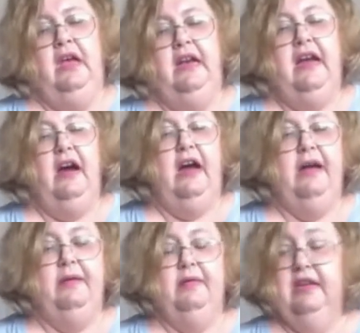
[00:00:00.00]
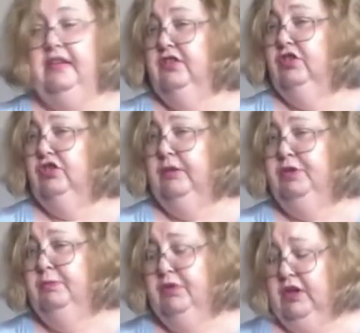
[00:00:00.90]
Now, in the
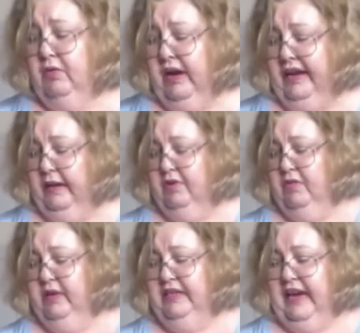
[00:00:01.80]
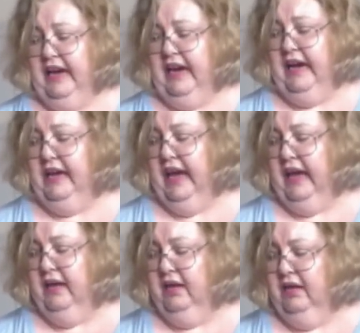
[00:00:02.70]
description below, I am going to add
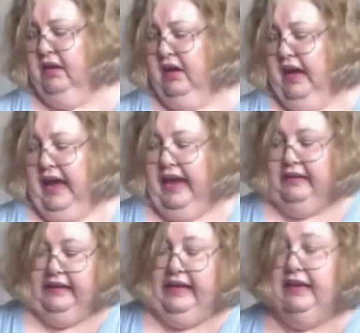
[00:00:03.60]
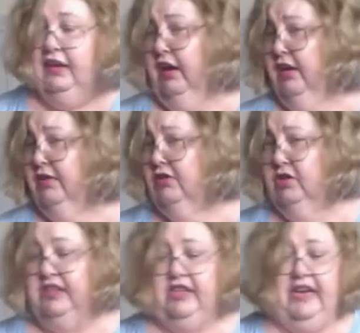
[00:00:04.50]
a link
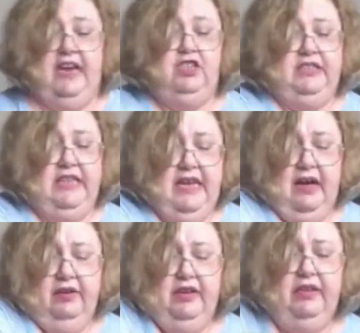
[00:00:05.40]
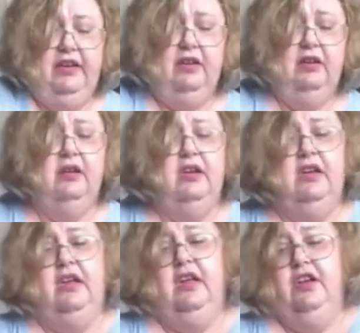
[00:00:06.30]
to a THC calculator.
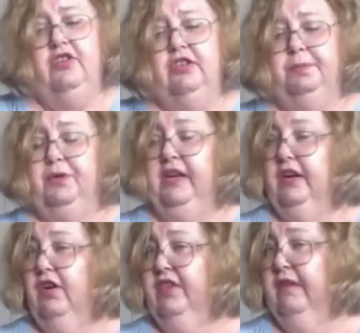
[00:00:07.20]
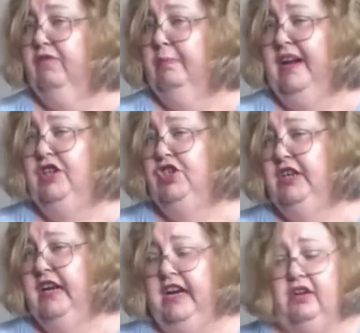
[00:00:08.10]
You just put in all the
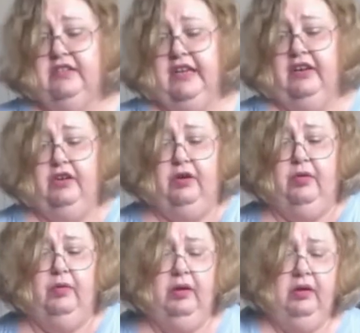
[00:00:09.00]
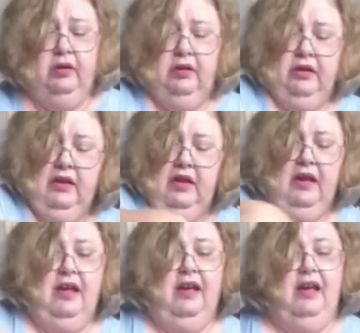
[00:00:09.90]
information and it'll tell you
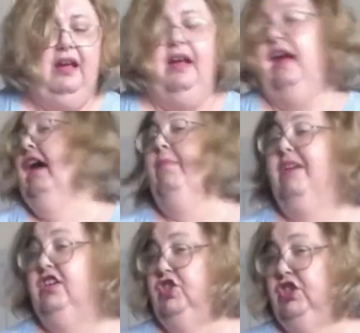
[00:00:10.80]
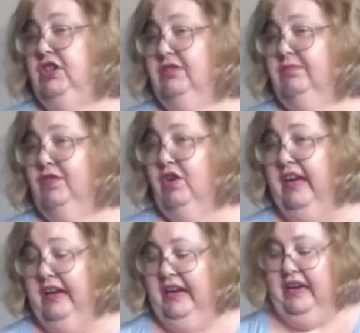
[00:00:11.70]
how much you're
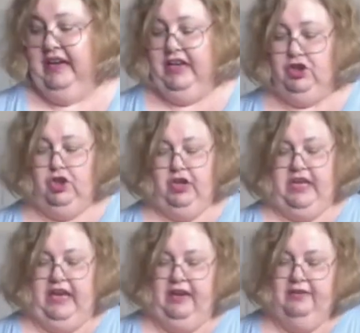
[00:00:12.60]
getting in each cookie.